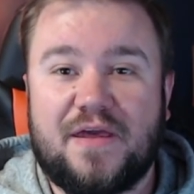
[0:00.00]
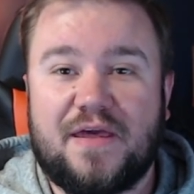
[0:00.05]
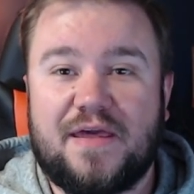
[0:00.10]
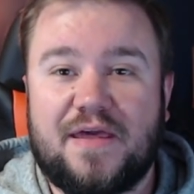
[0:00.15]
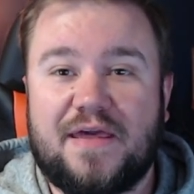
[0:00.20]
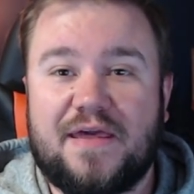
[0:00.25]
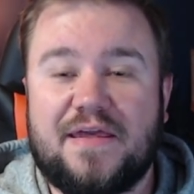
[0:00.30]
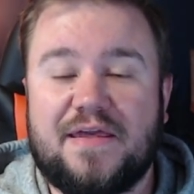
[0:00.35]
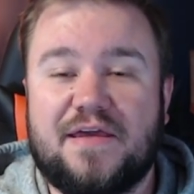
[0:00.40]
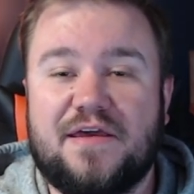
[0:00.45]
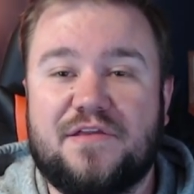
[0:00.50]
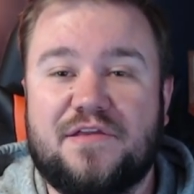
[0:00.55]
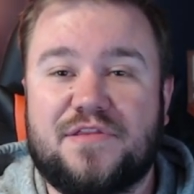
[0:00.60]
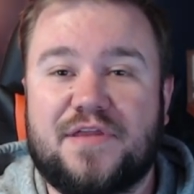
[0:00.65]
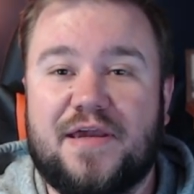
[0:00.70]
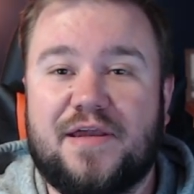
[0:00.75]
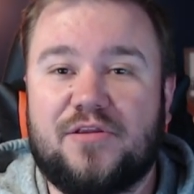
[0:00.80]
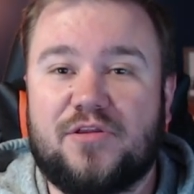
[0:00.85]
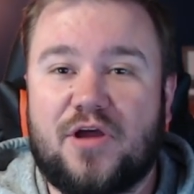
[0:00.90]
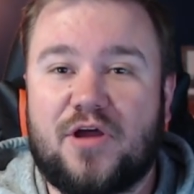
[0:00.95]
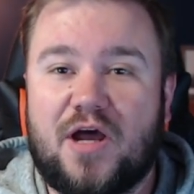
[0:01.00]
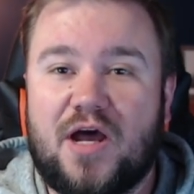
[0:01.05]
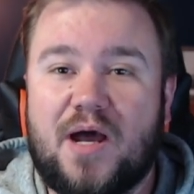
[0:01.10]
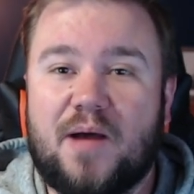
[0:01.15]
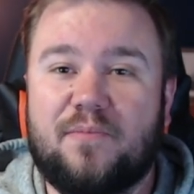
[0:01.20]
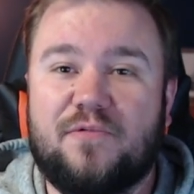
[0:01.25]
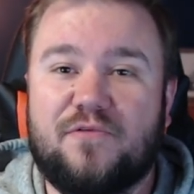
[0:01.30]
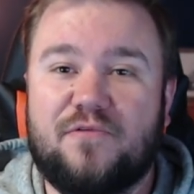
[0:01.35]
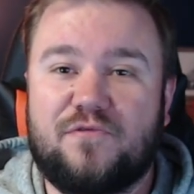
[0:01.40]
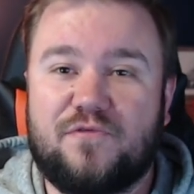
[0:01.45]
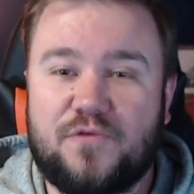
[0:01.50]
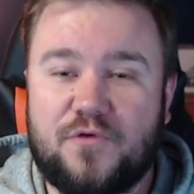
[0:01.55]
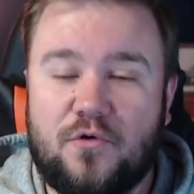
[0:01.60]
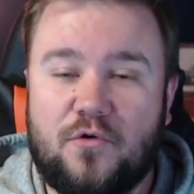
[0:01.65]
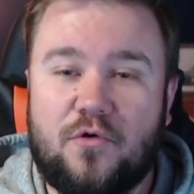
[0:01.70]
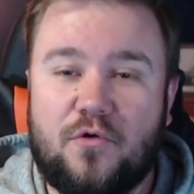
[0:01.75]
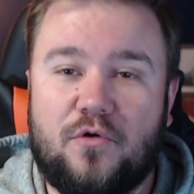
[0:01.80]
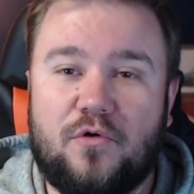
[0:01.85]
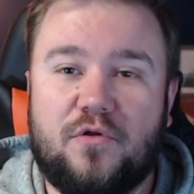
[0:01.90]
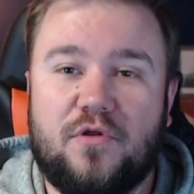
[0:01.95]
He is a Top
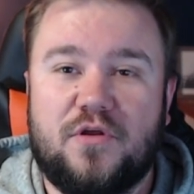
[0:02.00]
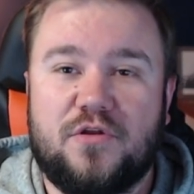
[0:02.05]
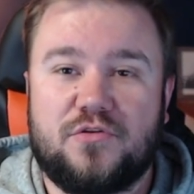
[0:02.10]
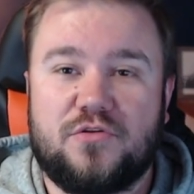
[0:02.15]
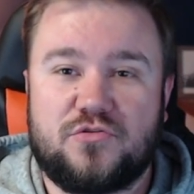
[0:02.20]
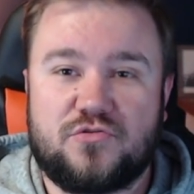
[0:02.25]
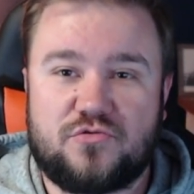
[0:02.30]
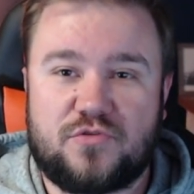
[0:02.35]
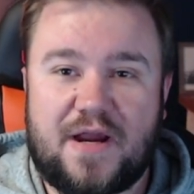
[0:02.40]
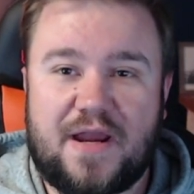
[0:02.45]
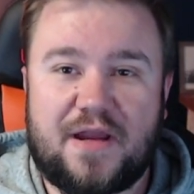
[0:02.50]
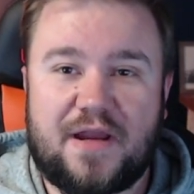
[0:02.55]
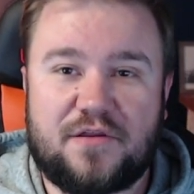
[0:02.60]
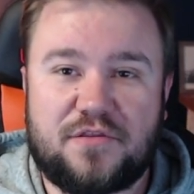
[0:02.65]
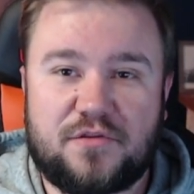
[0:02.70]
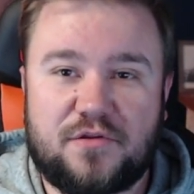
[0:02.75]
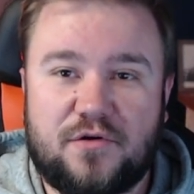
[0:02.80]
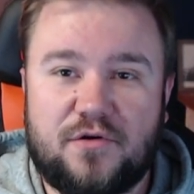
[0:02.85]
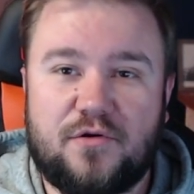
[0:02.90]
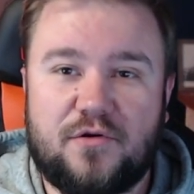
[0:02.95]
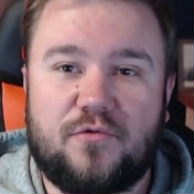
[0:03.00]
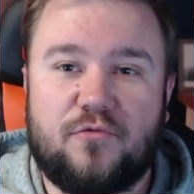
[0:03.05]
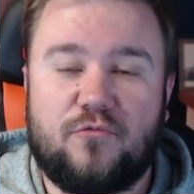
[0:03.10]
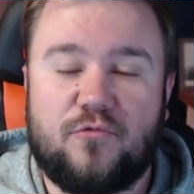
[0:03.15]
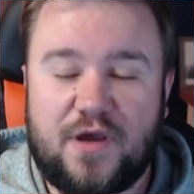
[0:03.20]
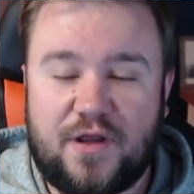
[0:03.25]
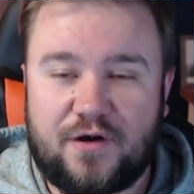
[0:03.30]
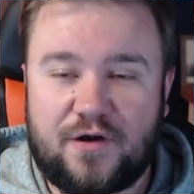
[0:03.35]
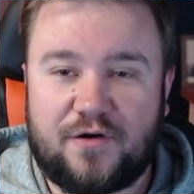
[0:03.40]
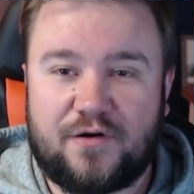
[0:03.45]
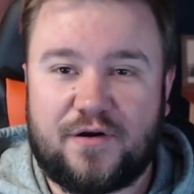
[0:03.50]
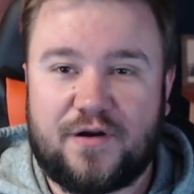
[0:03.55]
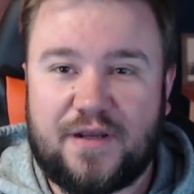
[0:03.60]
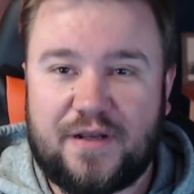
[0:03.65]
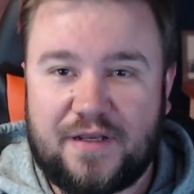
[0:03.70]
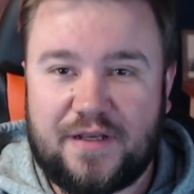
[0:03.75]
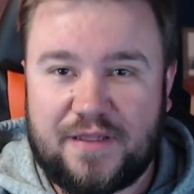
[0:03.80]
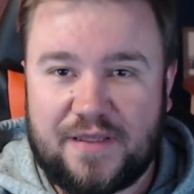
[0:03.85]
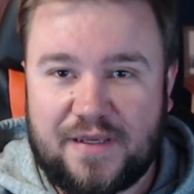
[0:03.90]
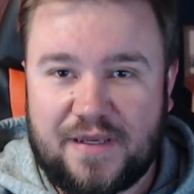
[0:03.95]
Fuel dragster winner
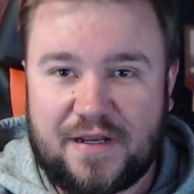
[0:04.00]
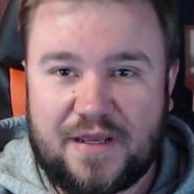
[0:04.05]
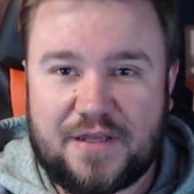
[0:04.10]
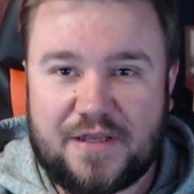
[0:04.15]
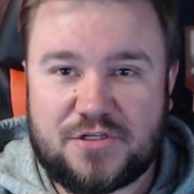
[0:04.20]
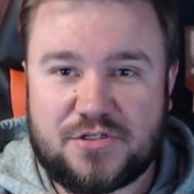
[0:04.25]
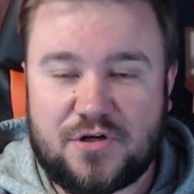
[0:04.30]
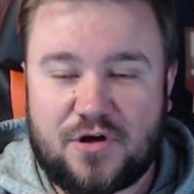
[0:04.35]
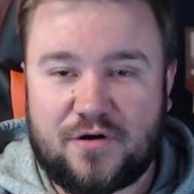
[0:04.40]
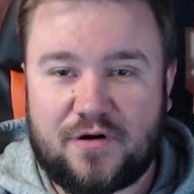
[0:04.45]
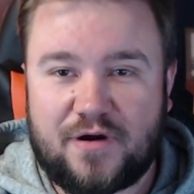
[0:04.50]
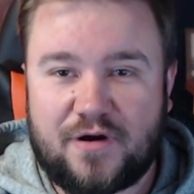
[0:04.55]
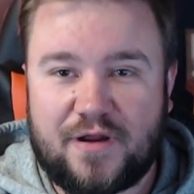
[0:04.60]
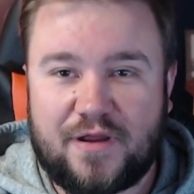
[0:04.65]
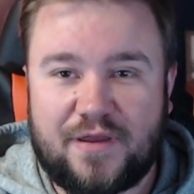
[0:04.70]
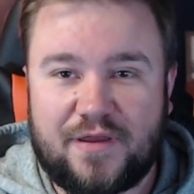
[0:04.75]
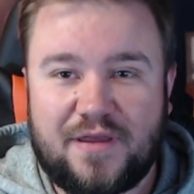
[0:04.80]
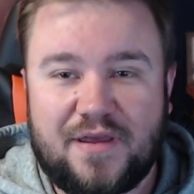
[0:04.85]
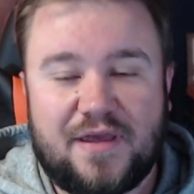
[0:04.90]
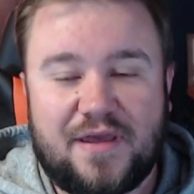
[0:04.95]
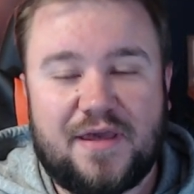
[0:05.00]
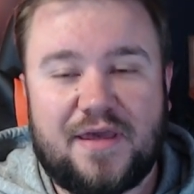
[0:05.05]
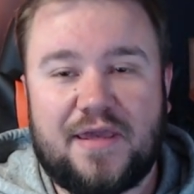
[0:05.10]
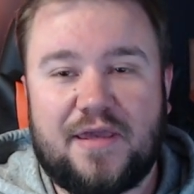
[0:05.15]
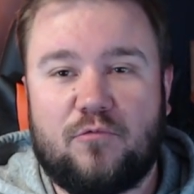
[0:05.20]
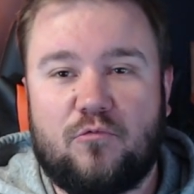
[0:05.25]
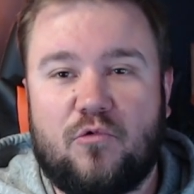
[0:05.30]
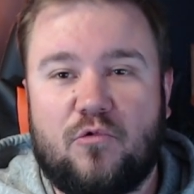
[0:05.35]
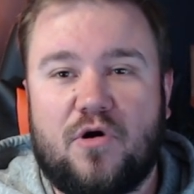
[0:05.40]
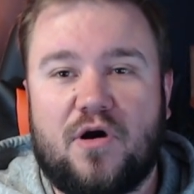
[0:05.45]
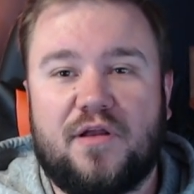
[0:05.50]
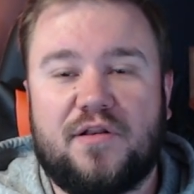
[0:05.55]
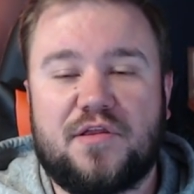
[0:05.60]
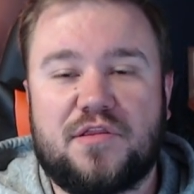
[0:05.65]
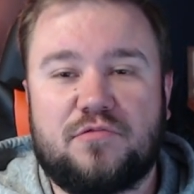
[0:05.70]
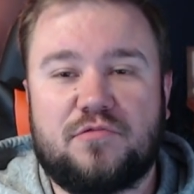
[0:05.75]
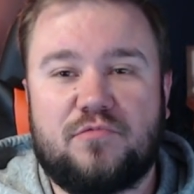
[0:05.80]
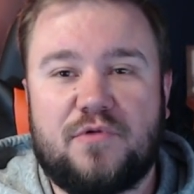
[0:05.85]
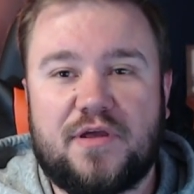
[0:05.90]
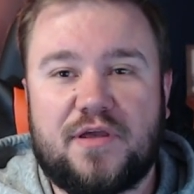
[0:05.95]
in the NHRA. He won
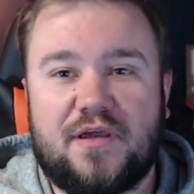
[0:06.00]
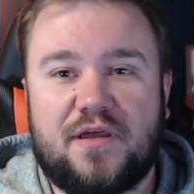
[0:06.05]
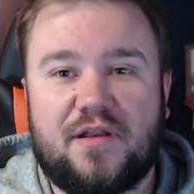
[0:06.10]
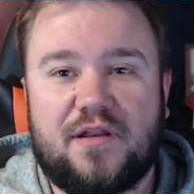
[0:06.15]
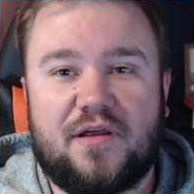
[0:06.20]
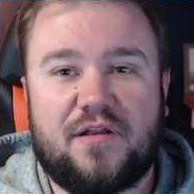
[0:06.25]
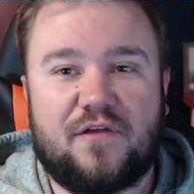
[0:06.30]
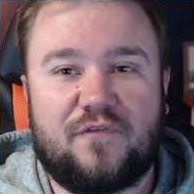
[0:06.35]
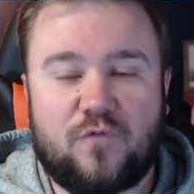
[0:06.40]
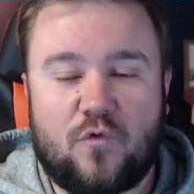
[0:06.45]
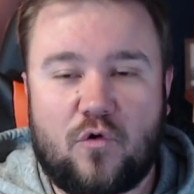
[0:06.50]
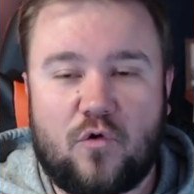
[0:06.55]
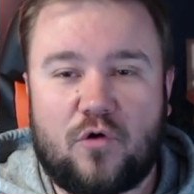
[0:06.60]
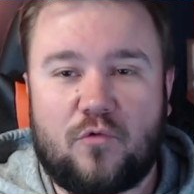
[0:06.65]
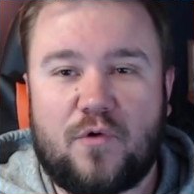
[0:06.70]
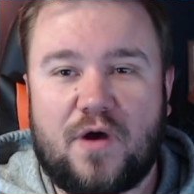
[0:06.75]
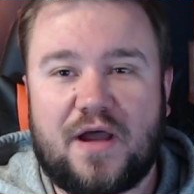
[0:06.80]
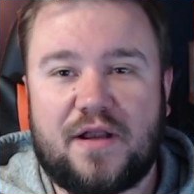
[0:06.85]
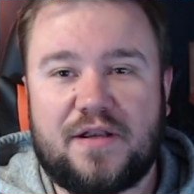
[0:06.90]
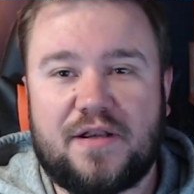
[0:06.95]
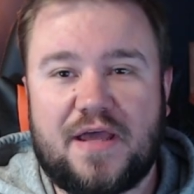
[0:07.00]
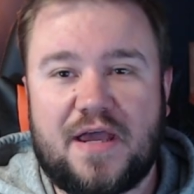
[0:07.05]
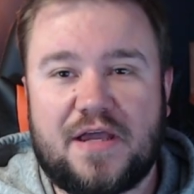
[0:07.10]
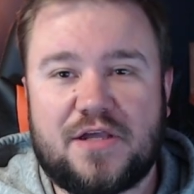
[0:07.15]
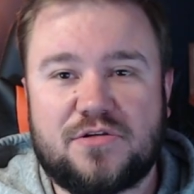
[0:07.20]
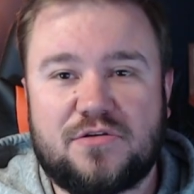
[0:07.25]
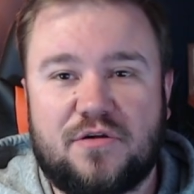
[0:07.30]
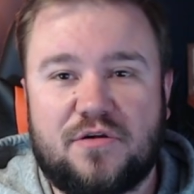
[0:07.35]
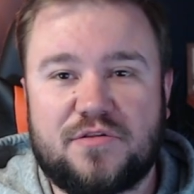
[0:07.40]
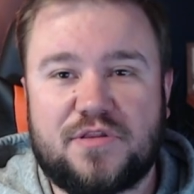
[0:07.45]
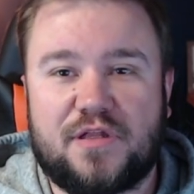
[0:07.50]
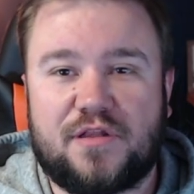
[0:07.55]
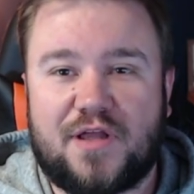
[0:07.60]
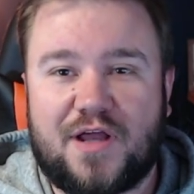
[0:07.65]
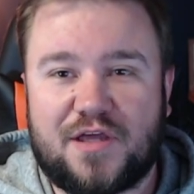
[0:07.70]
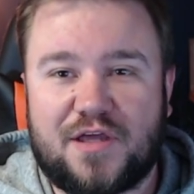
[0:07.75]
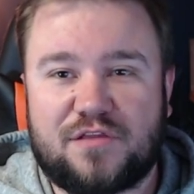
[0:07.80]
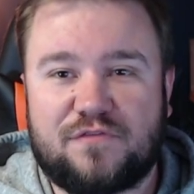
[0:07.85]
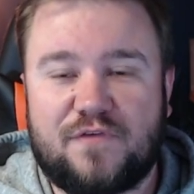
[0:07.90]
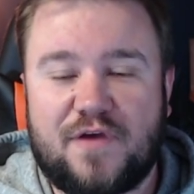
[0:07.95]
this weekend on the 4-Wide Nationals at
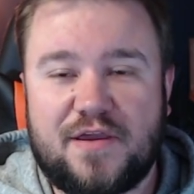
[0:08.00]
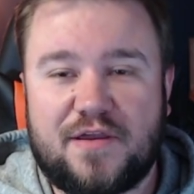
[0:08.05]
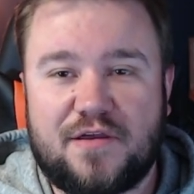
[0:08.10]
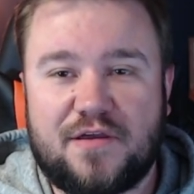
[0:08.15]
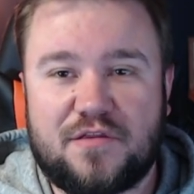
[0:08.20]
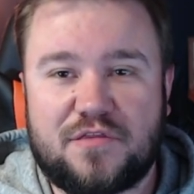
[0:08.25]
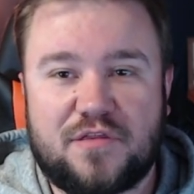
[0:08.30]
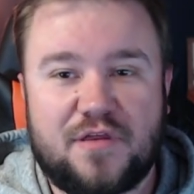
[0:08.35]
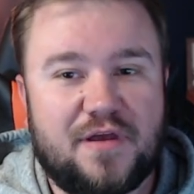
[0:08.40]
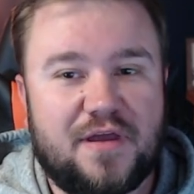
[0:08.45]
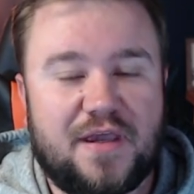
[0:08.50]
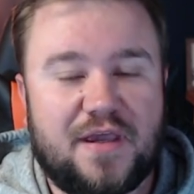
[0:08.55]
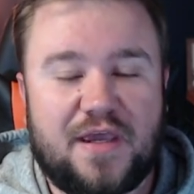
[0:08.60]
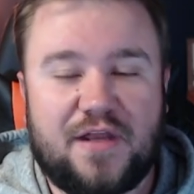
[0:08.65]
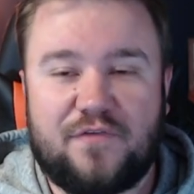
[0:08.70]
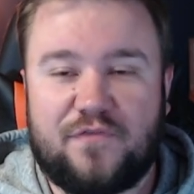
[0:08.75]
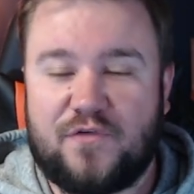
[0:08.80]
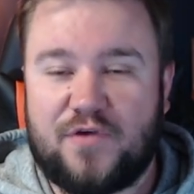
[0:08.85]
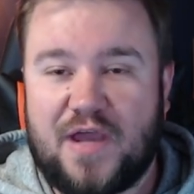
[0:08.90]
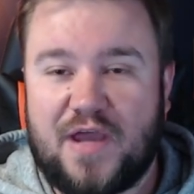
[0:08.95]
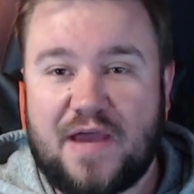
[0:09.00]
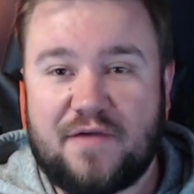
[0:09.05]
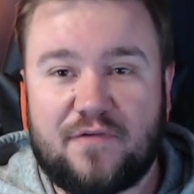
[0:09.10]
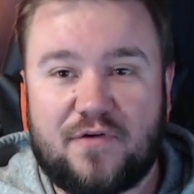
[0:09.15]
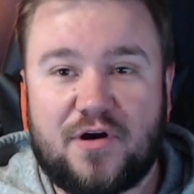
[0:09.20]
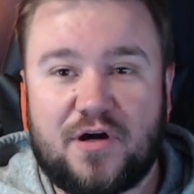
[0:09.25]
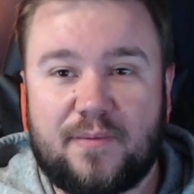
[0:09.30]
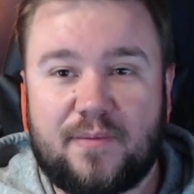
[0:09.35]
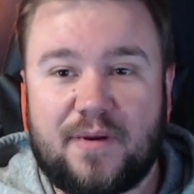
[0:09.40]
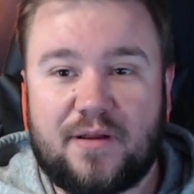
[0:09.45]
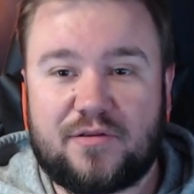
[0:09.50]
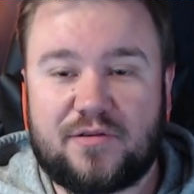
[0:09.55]
Las Vegas. And if you haven't heard about